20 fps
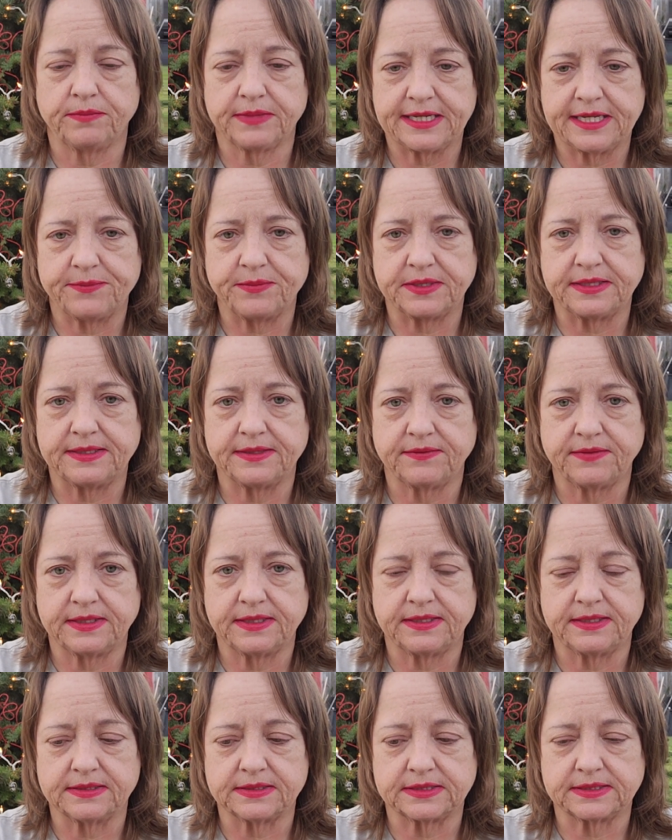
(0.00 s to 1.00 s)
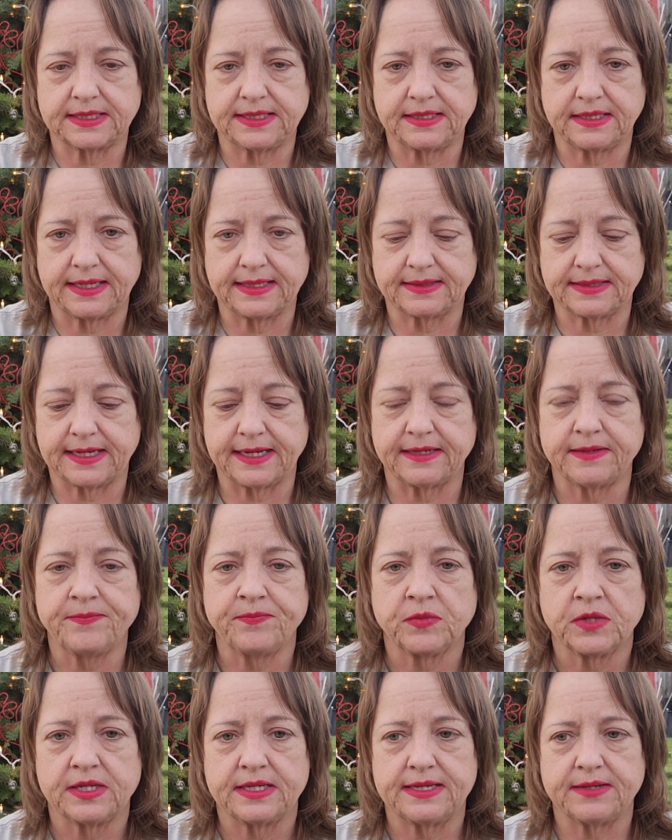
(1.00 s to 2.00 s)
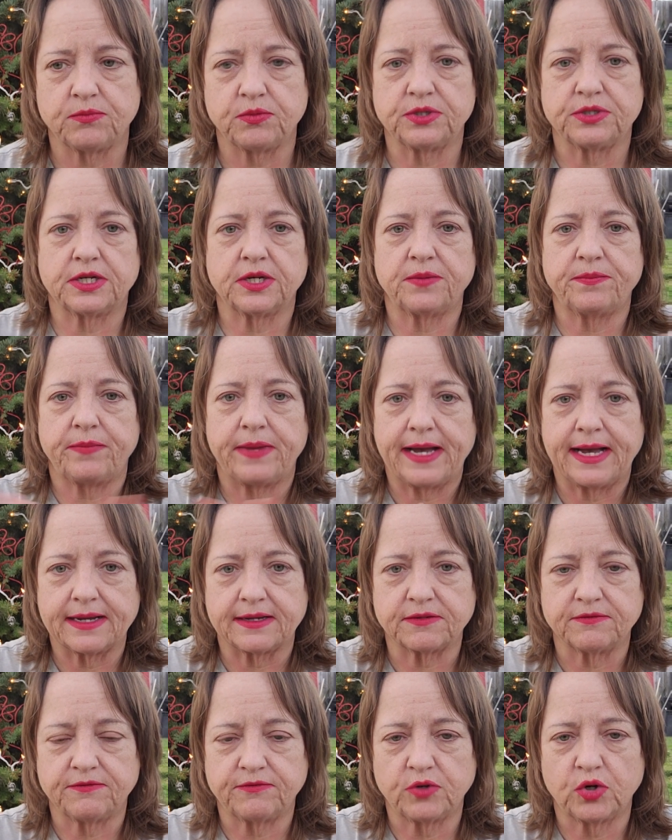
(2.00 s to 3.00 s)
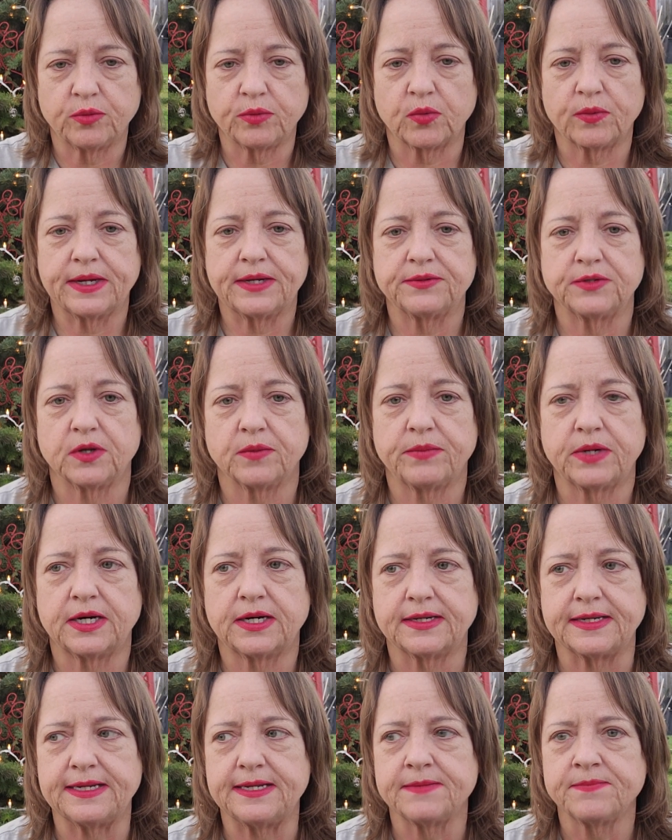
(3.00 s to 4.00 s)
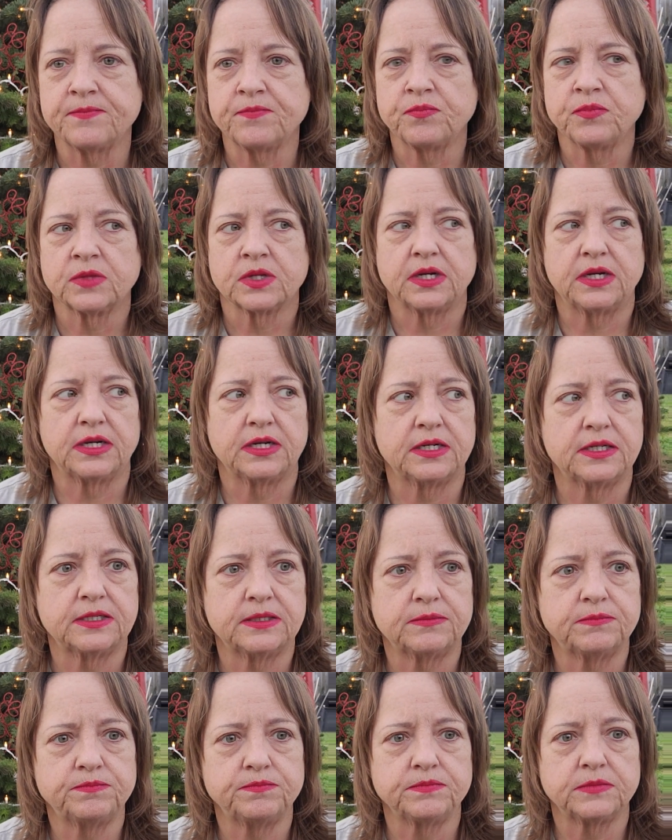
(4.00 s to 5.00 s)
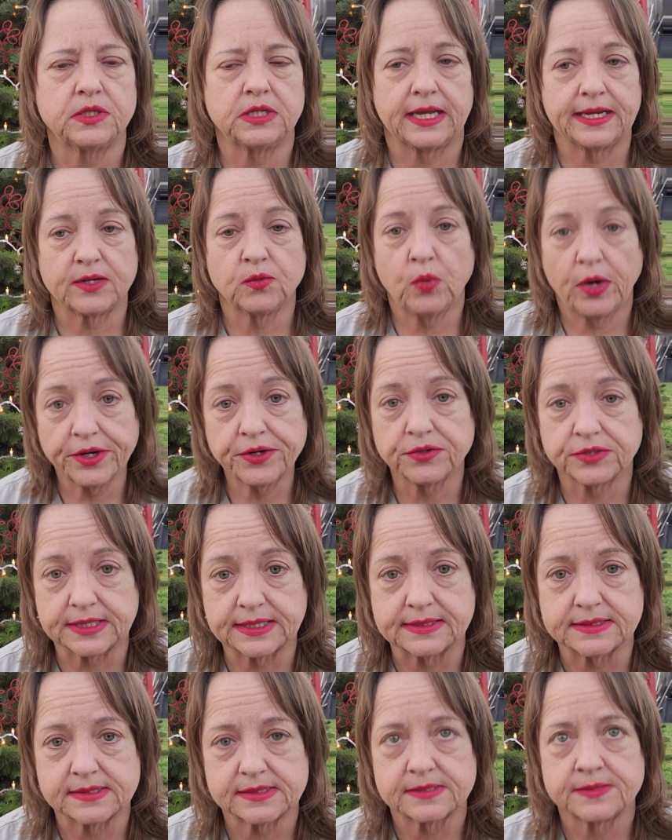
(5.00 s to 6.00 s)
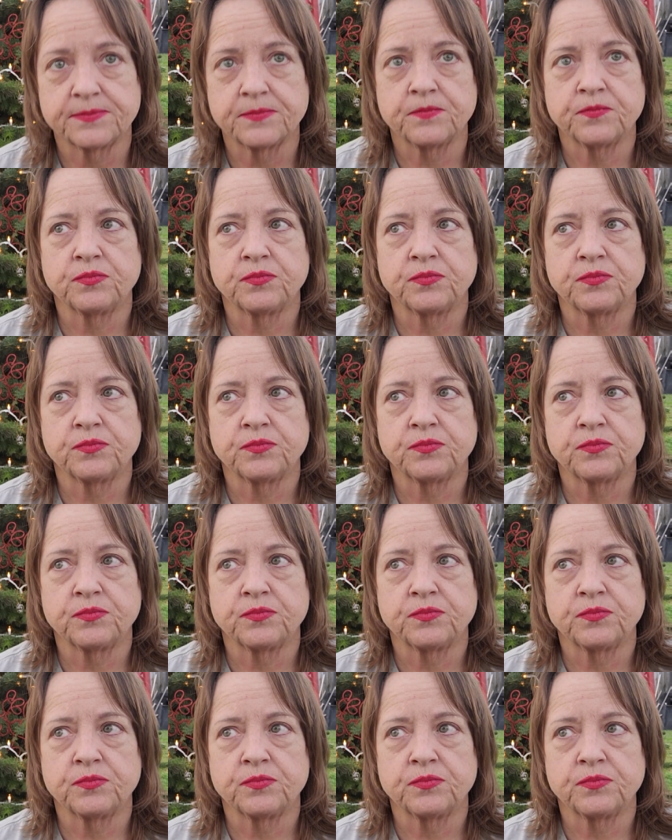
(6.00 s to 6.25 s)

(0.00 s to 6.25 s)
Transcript: keep a divot and stay like that. It would come back and form around our body, like water does.